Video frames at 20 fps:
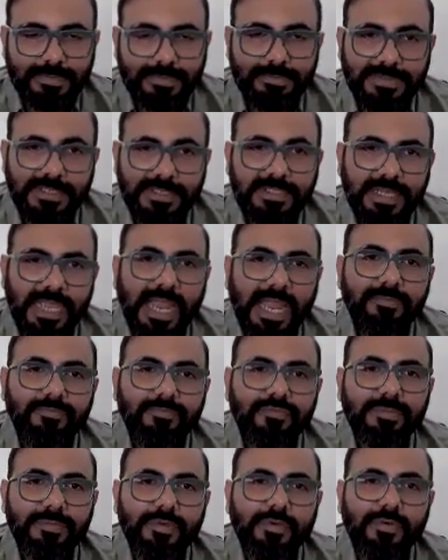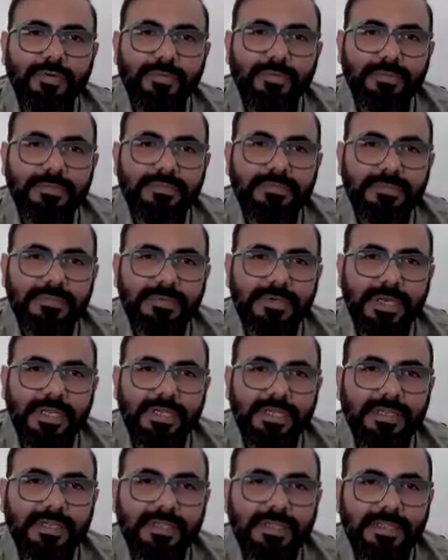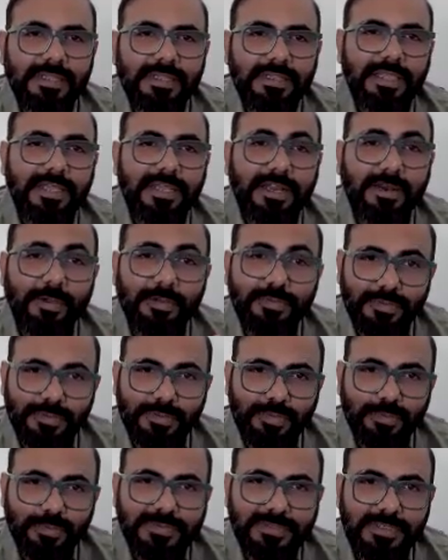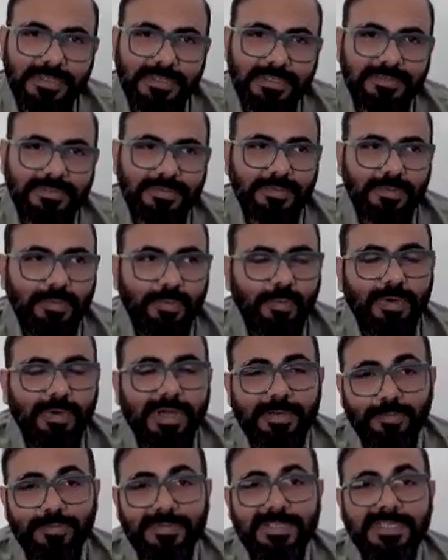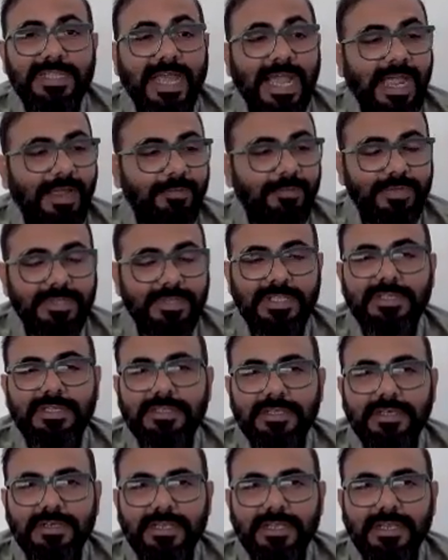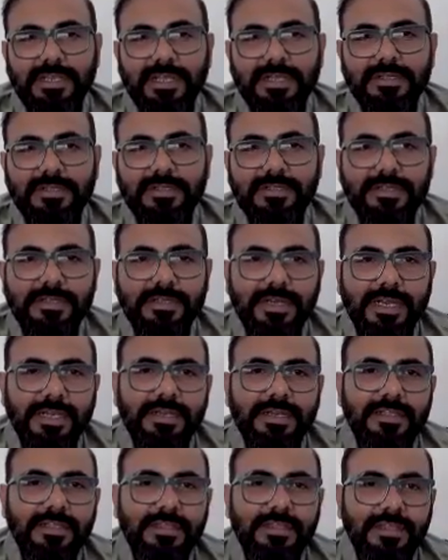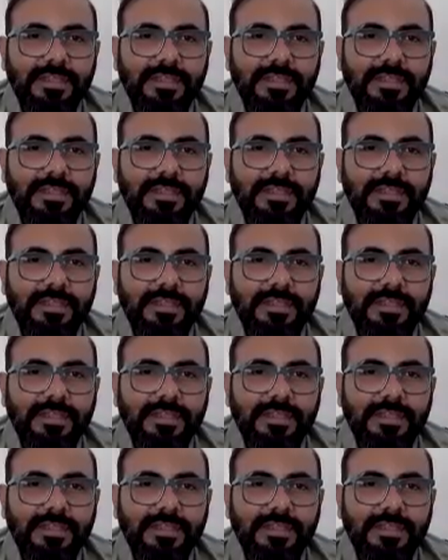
using the app from home, right? There are also users who are using the app within the arena, right?